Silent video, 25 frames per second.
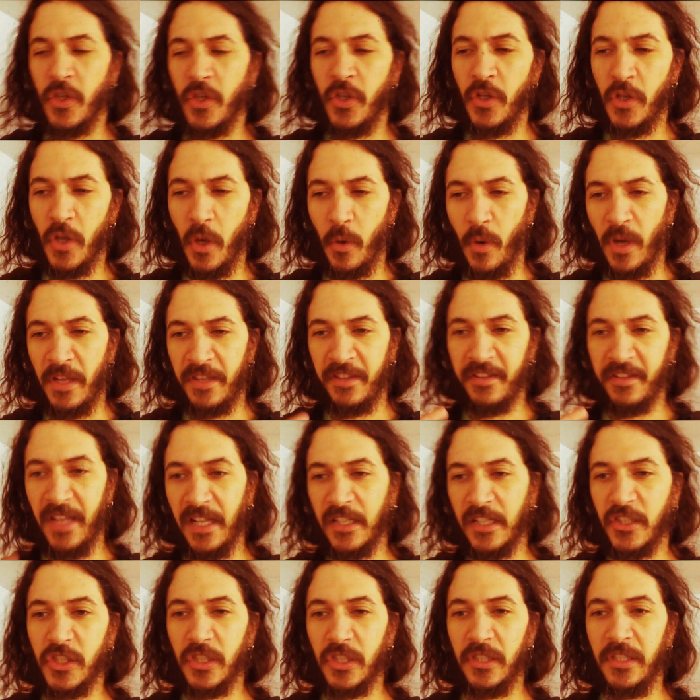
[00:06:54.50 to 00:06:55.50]
you know,
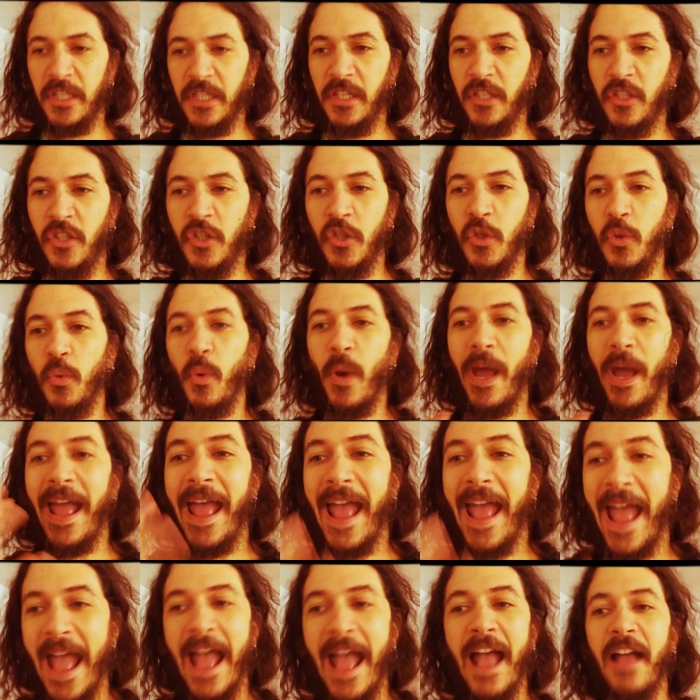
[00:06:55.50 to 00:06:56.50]
essentially you
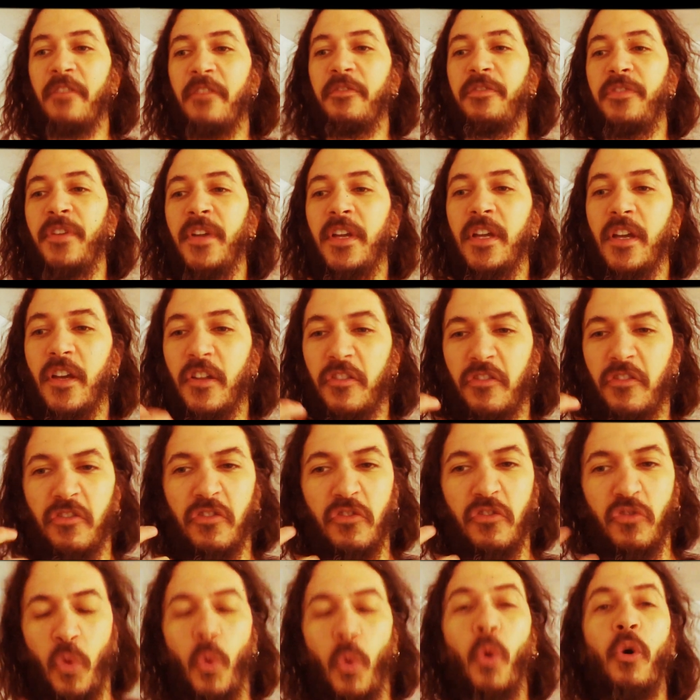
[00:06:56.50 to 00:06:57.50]
have a
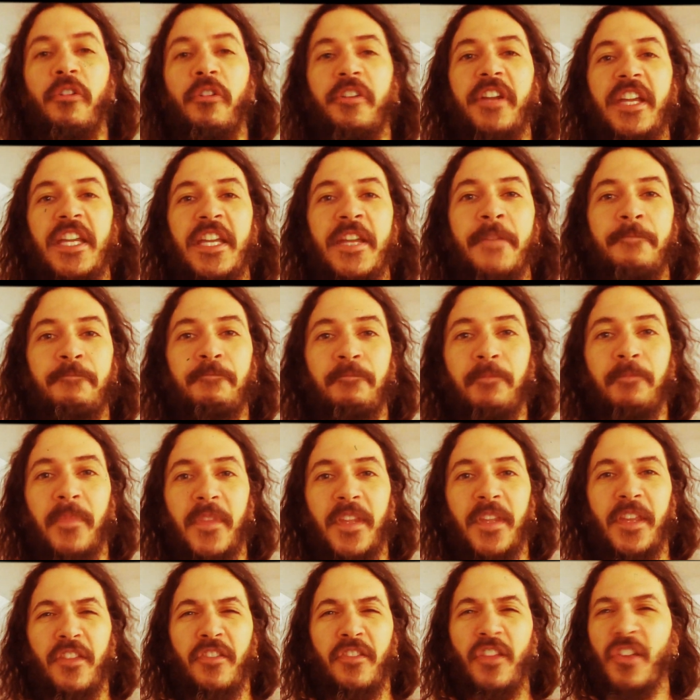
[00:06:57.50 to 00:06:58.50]
story,
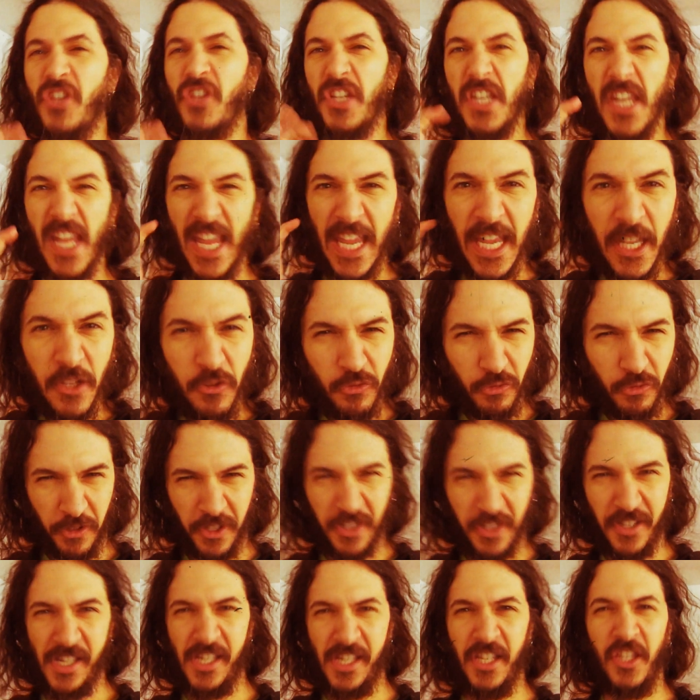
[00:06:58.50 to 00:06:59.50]
such an
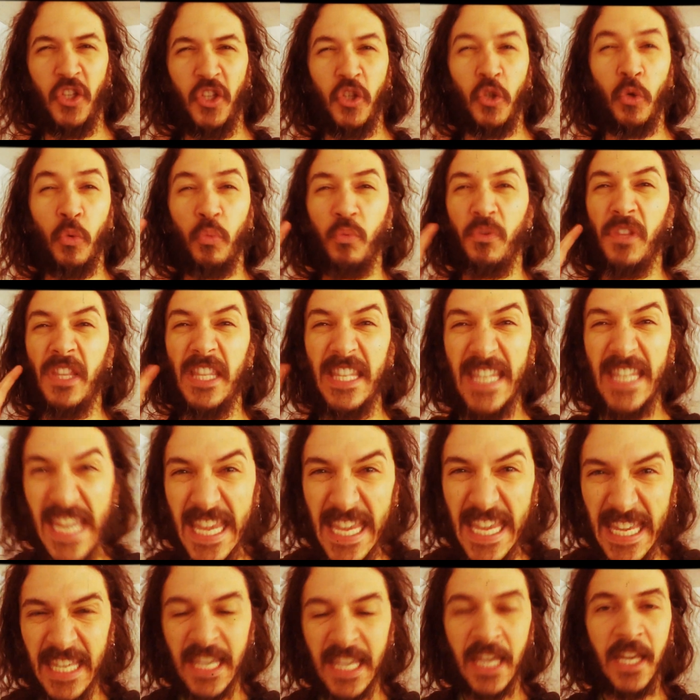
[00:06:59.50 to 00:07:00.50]
interesting,
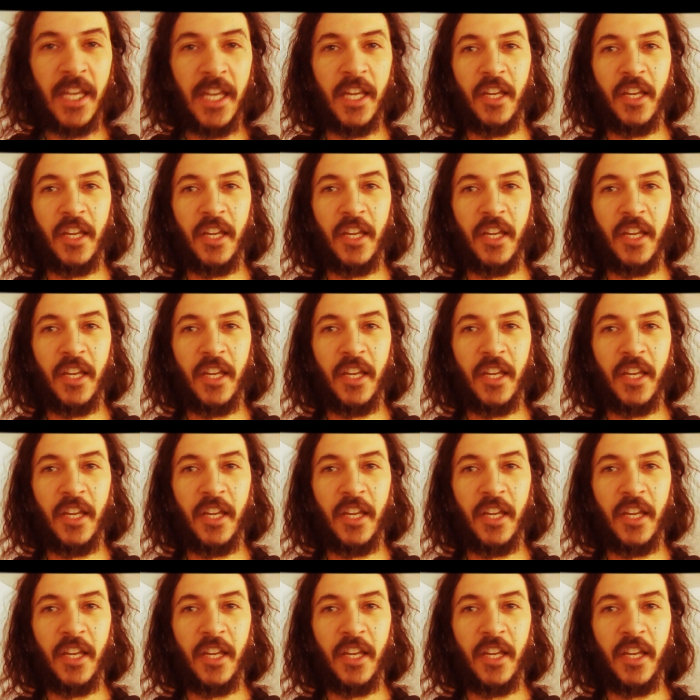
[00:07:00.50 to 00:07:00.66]
unique